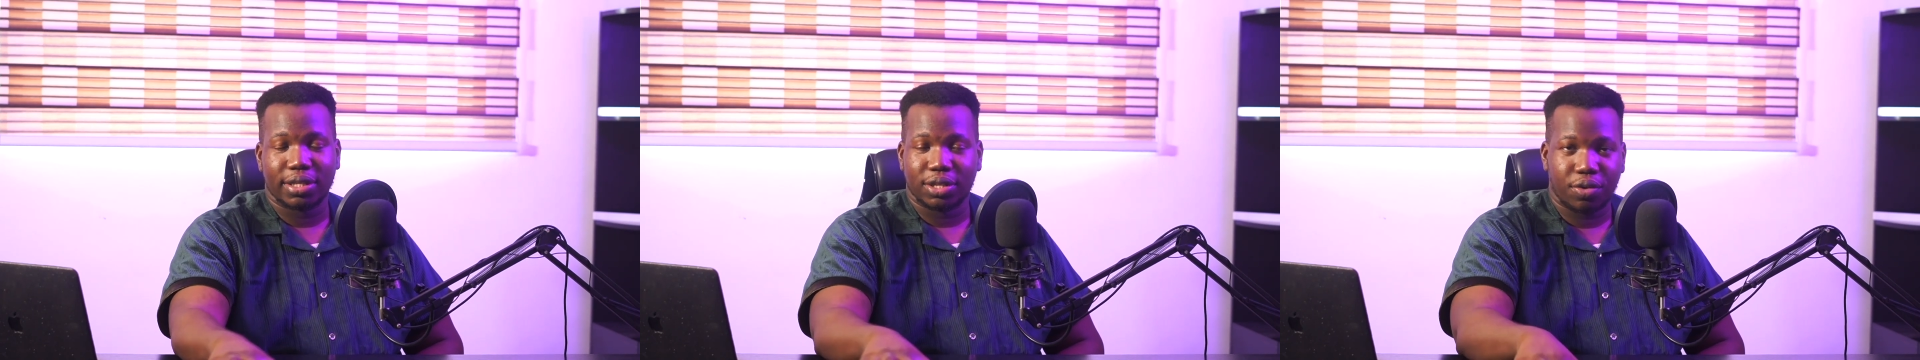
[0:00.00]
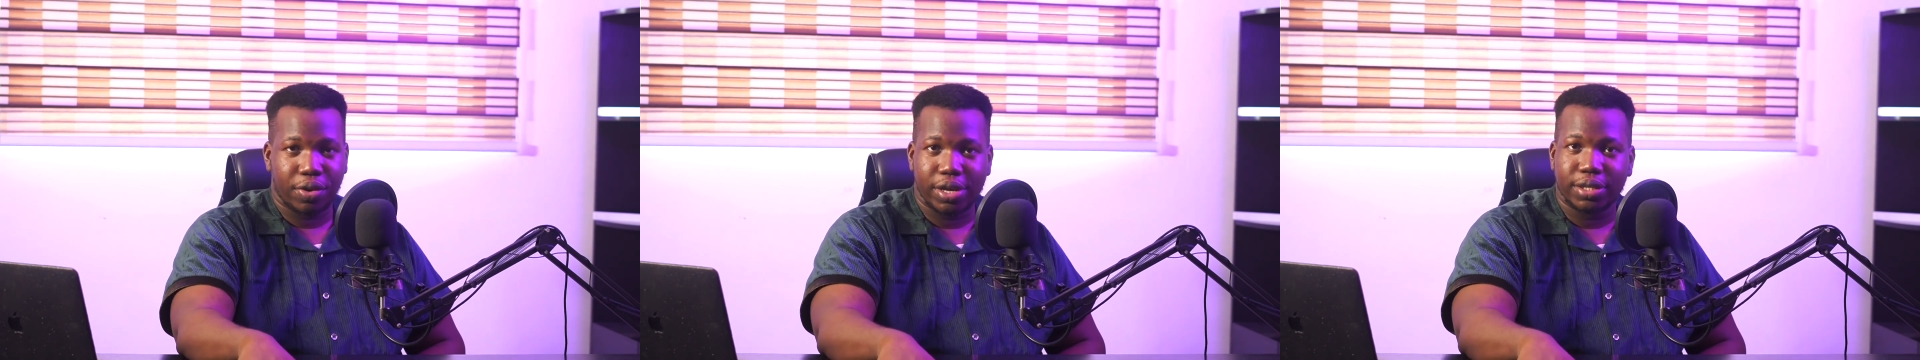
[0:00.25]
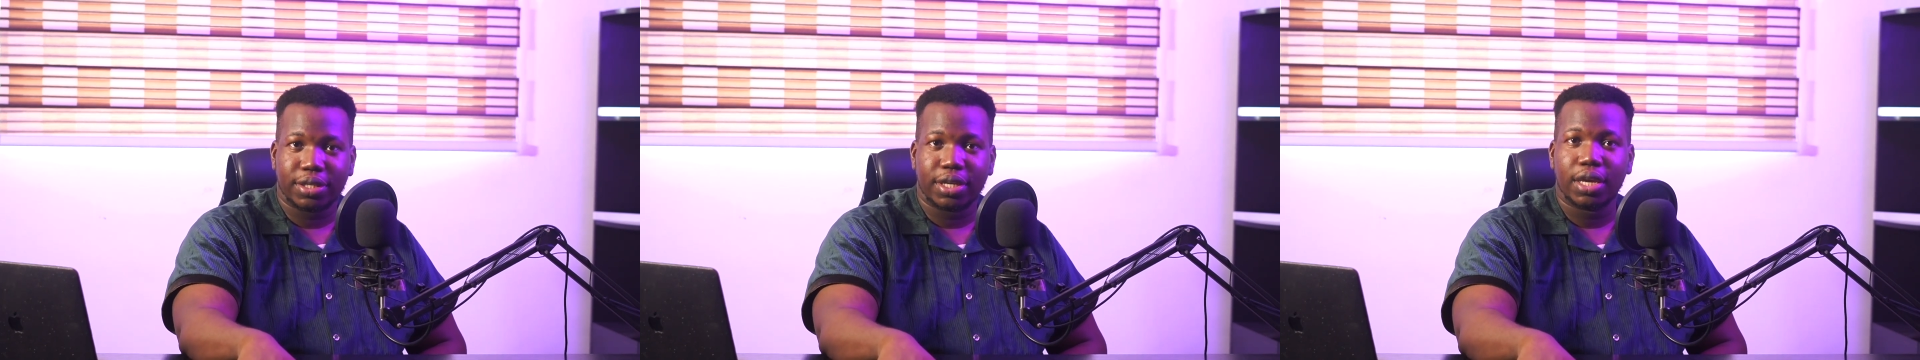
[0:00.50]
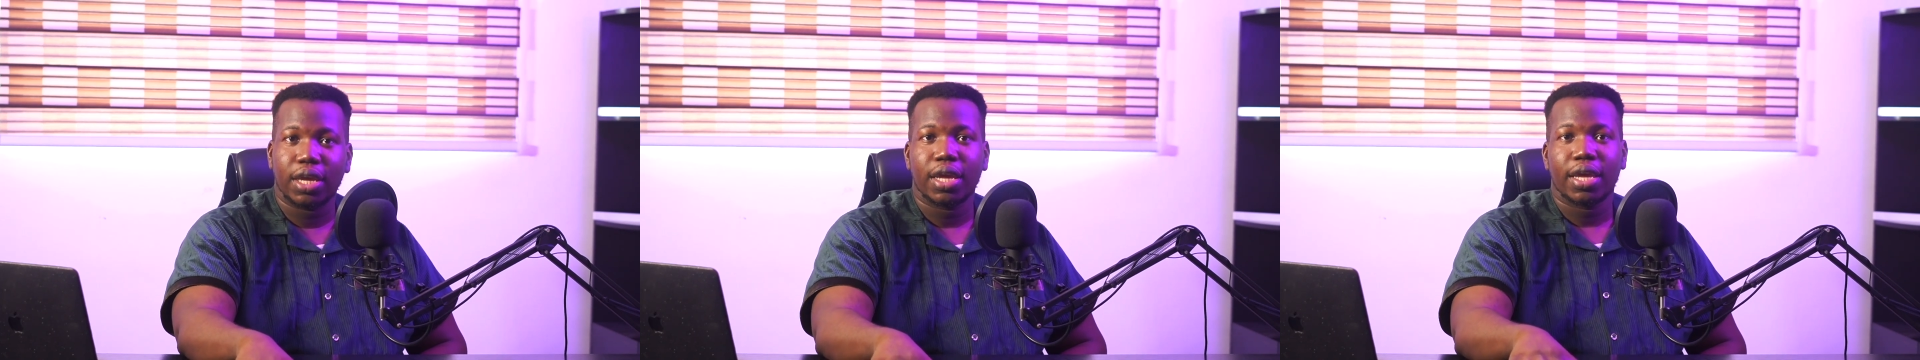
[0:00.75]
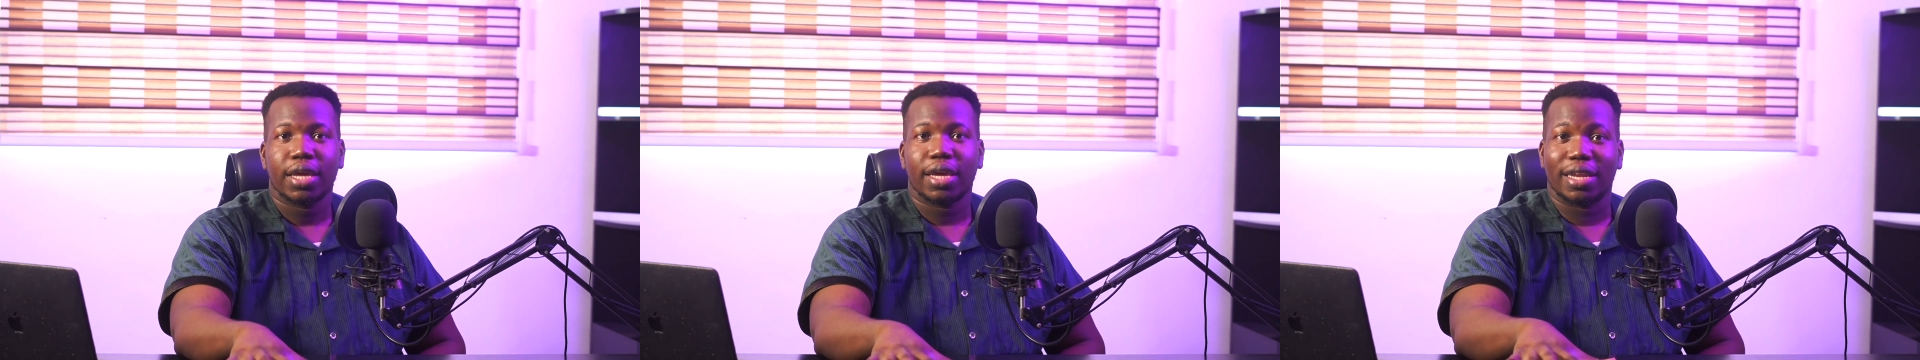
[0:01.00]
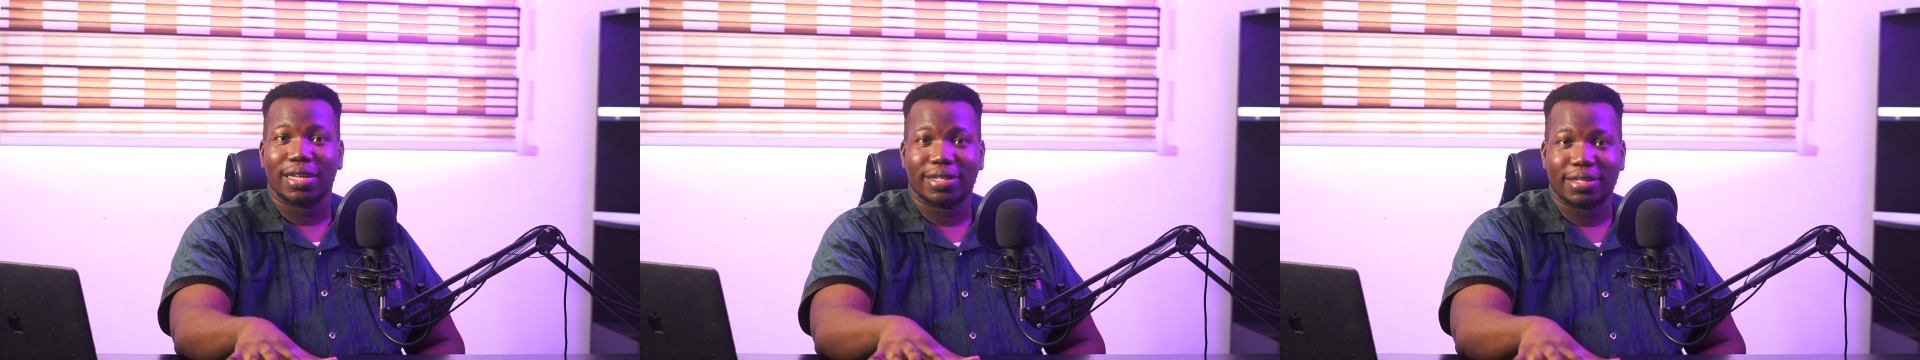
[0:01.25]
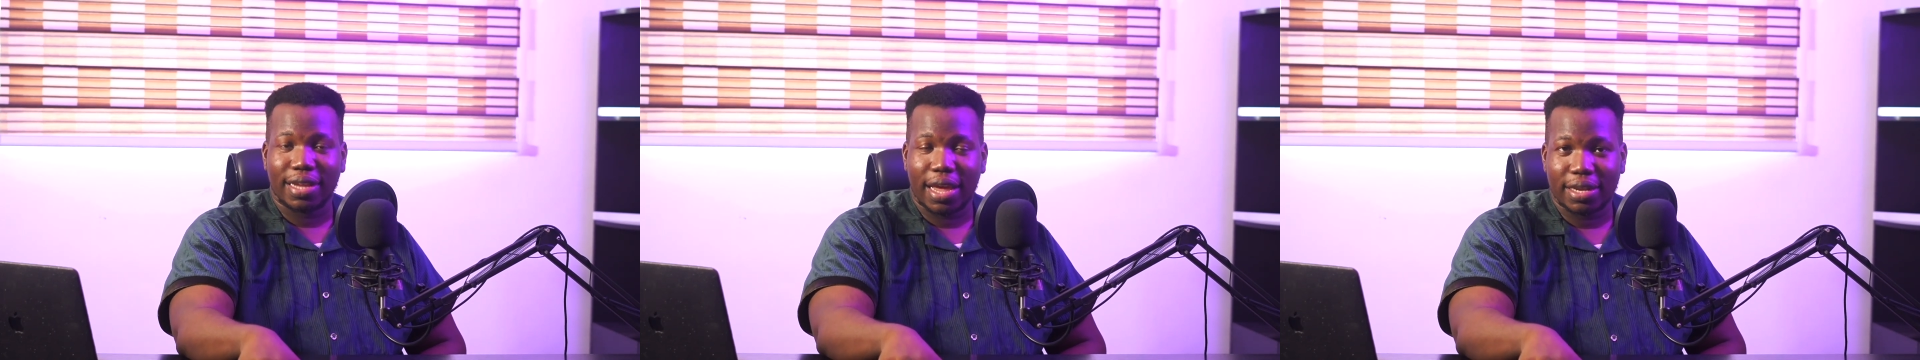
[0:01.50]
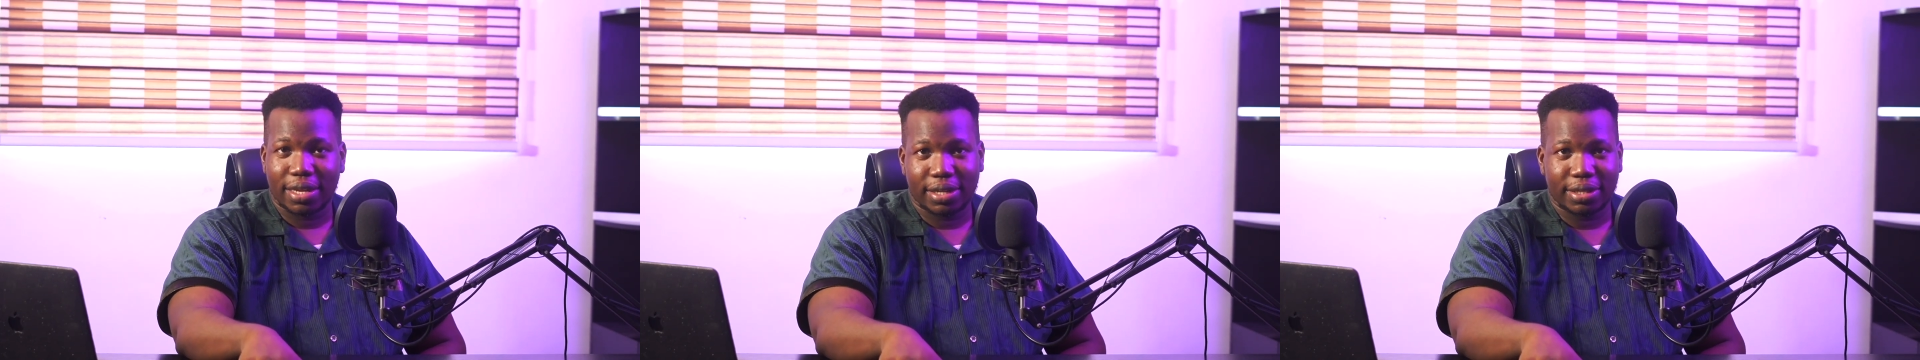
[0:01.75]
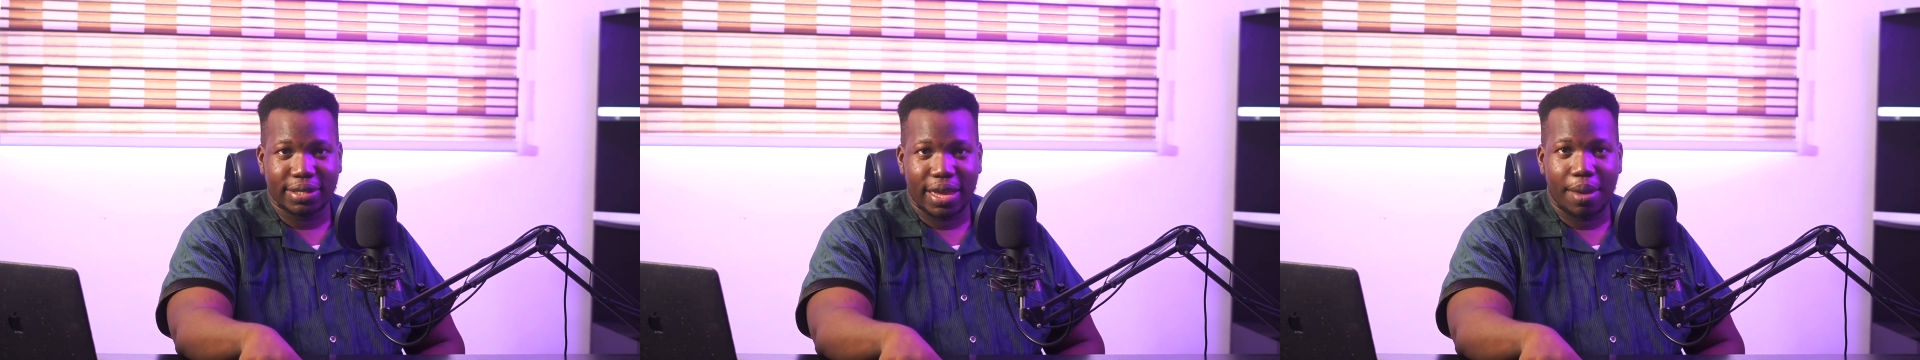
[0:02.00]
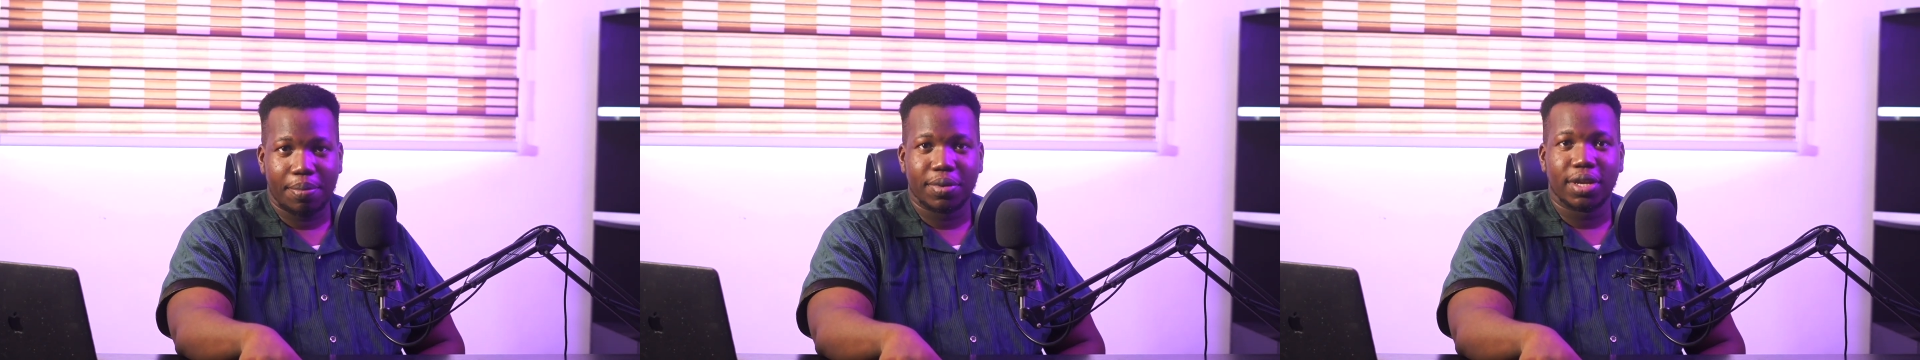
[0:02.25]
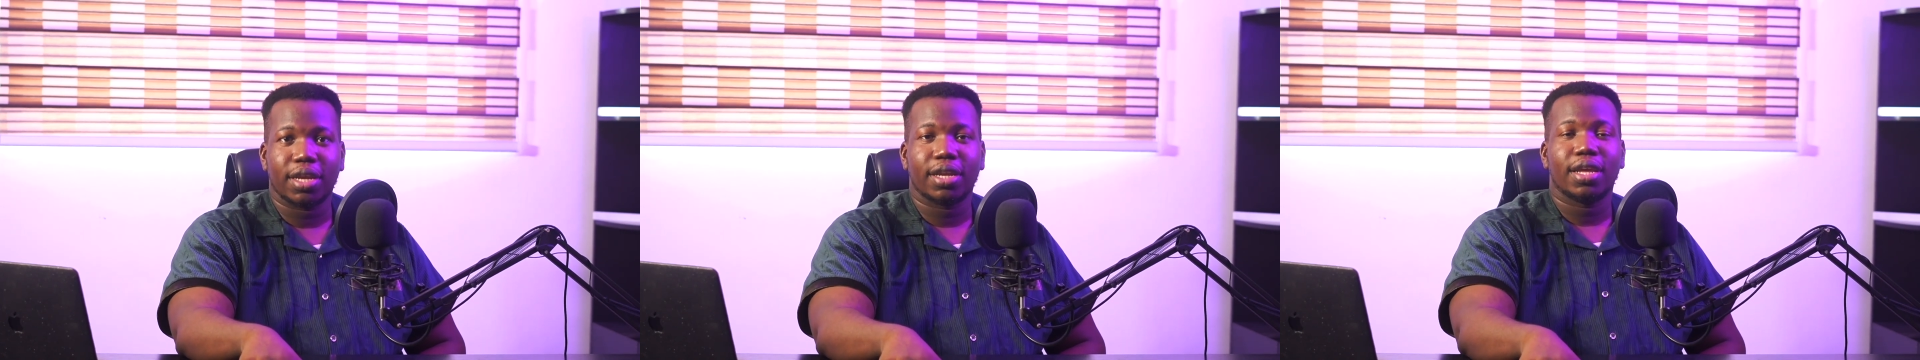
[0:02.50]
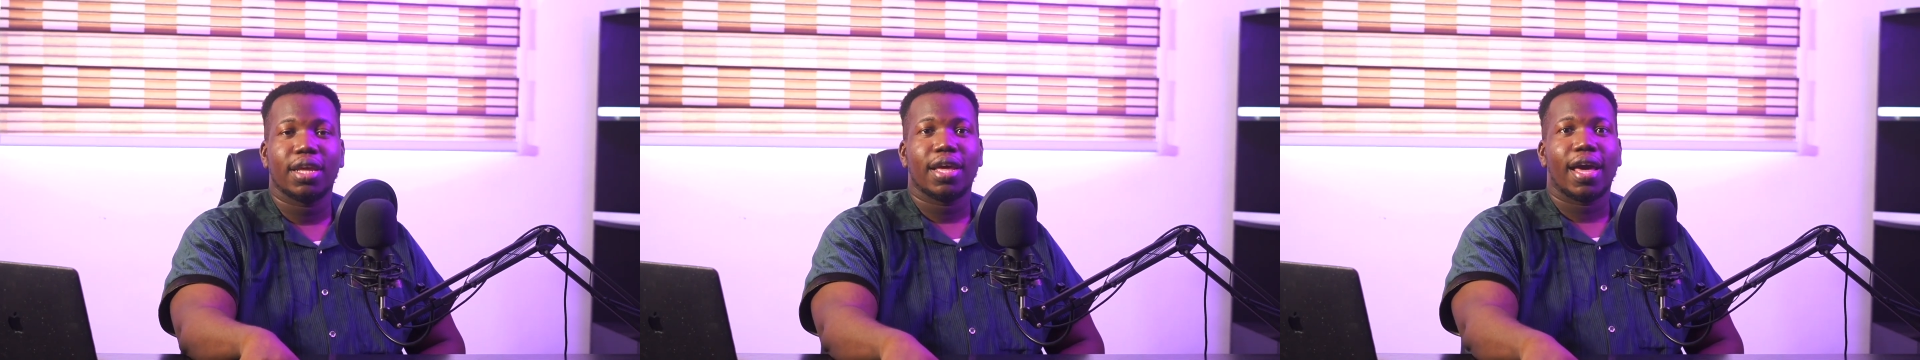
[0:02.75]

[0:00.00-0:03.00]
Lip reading: It's crazy. It is sad that it's happening,